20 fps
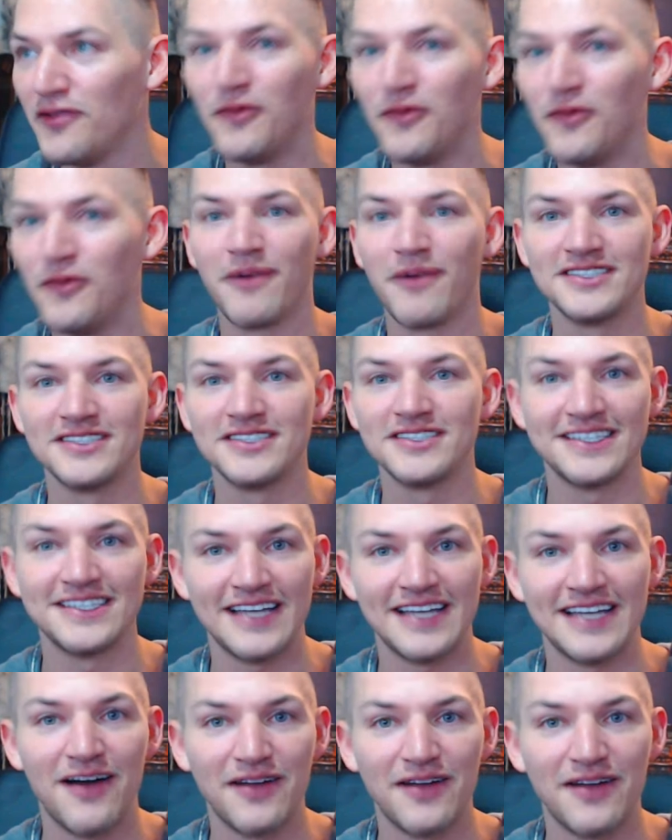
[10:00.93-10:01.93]
one person can
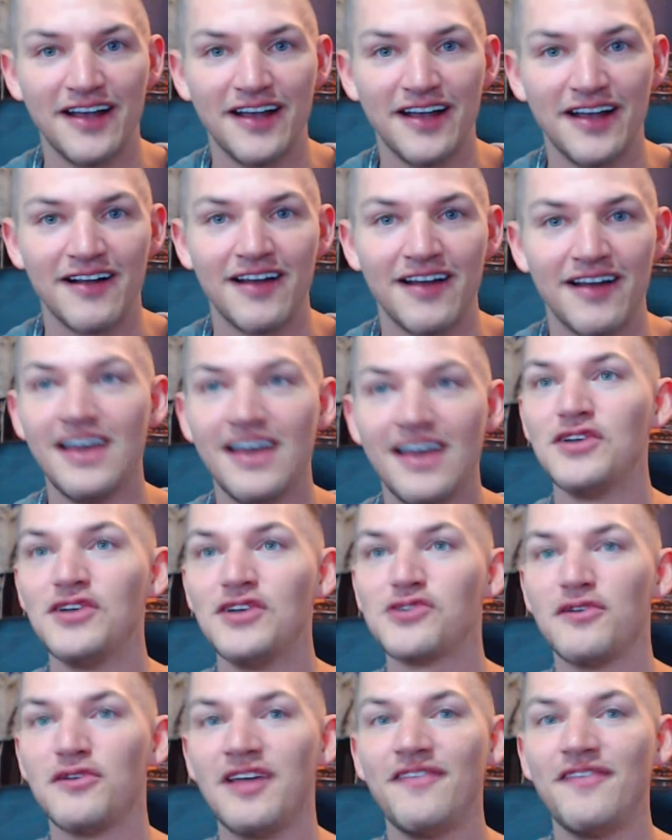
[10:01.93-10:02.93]
sit out here."
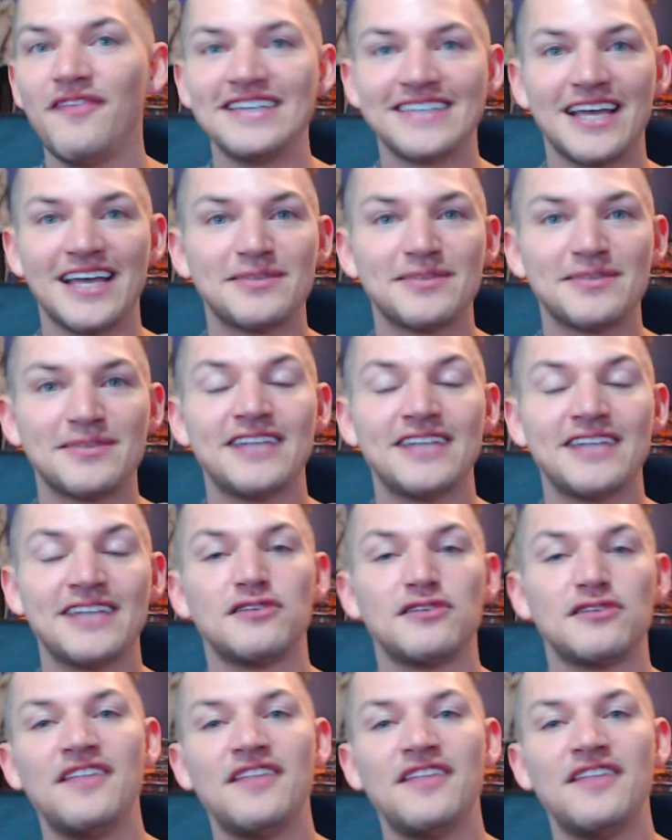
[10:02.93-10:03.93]
So then they get upset. So
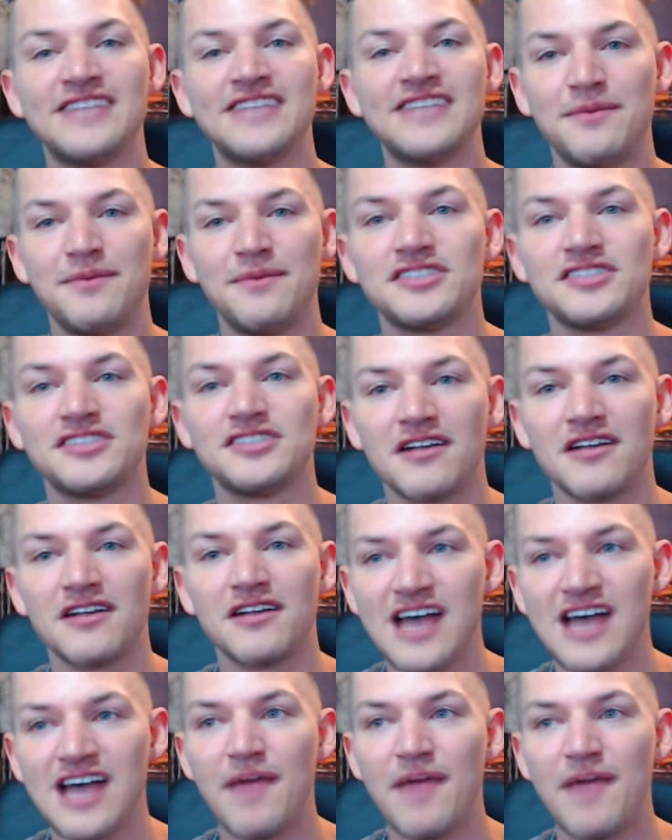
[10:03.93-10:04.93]
then the table starts
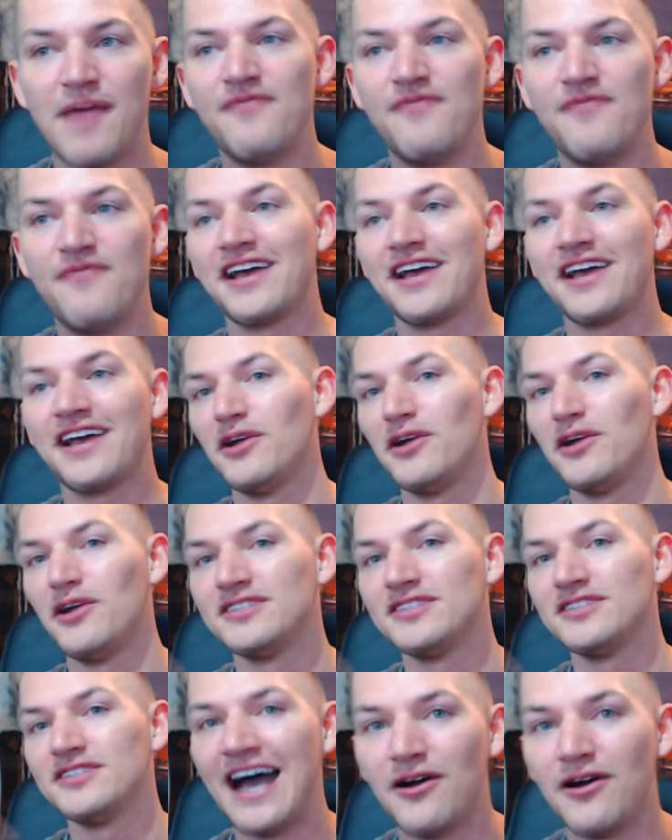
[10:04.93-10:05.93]
up and then it
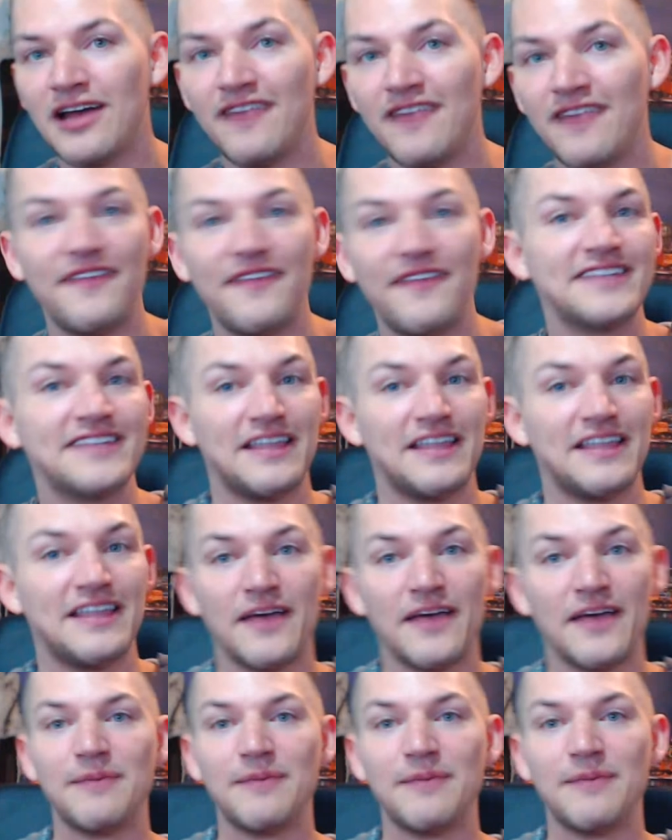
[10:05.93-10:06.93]
closes out, and then
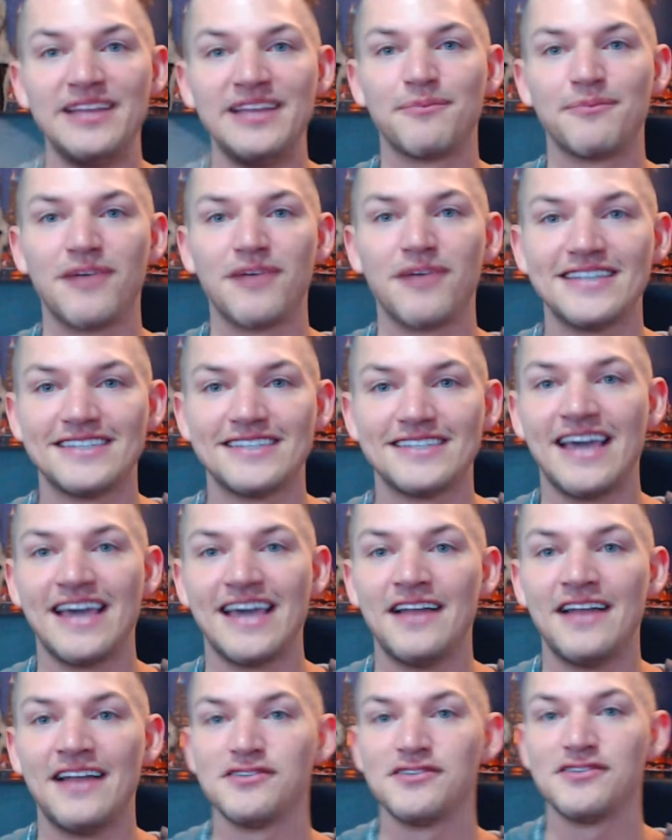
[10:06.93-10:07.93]
they repeat the process
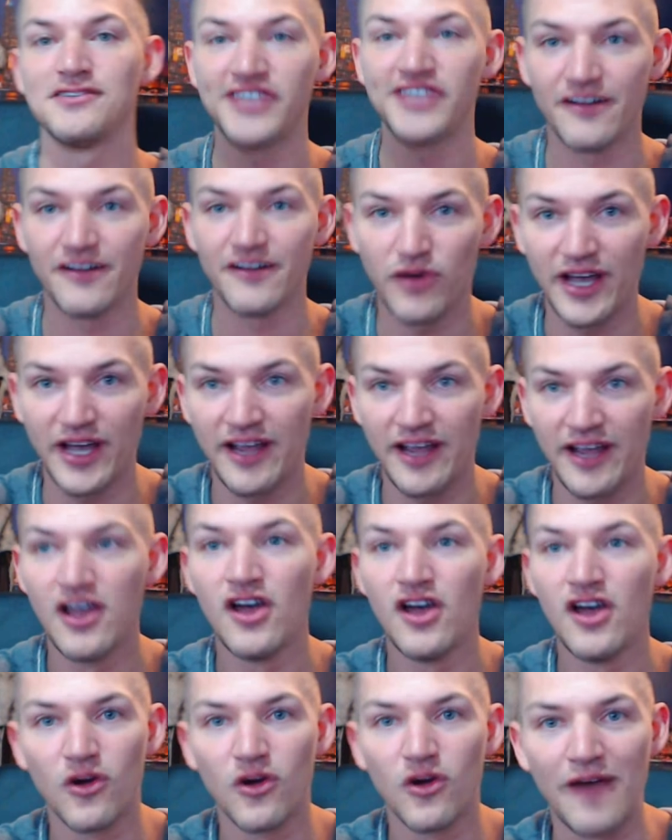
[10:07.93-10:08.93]
again. So Scareboy
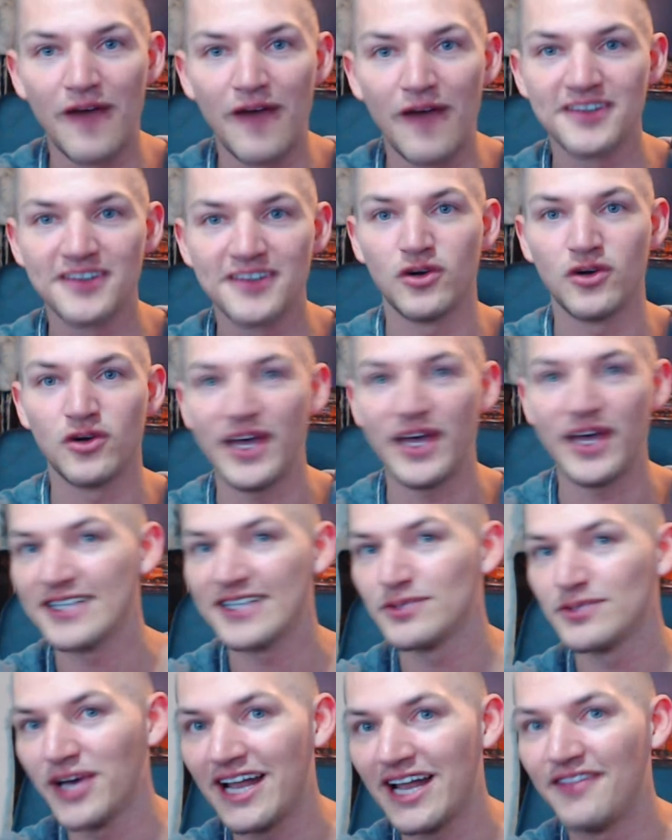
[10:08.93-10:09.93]
or whoever's the
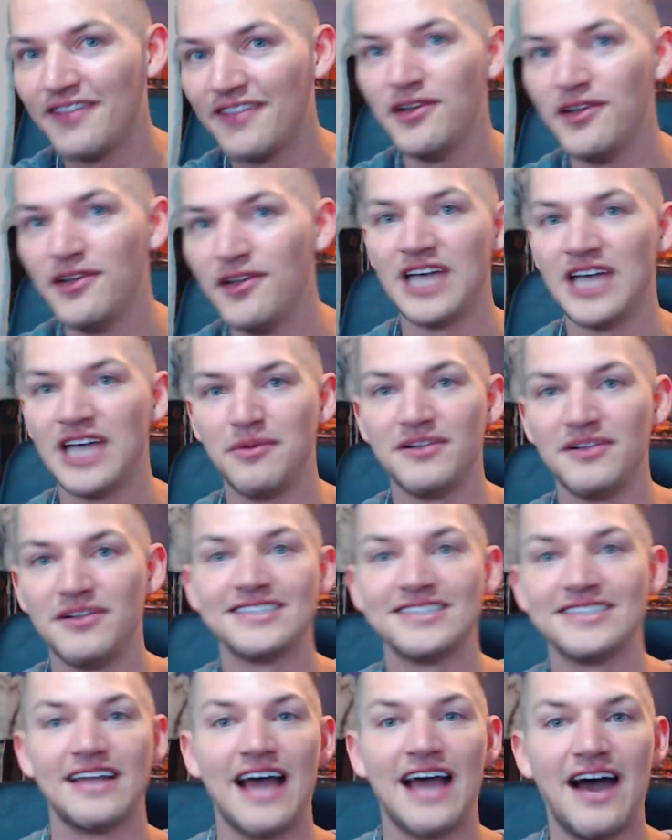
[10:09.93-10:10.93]
quickest will get on the new table and
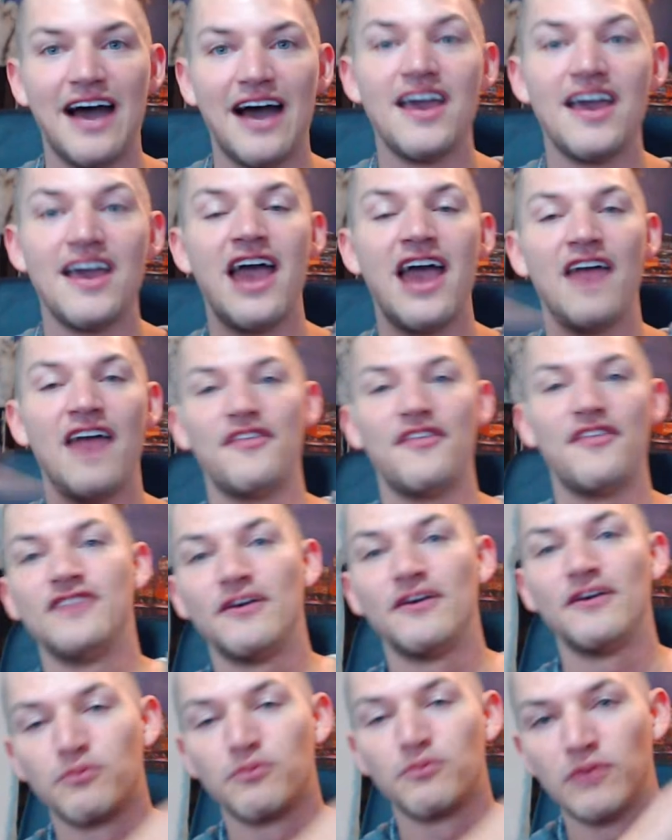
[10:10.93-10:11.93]
sit out, and then the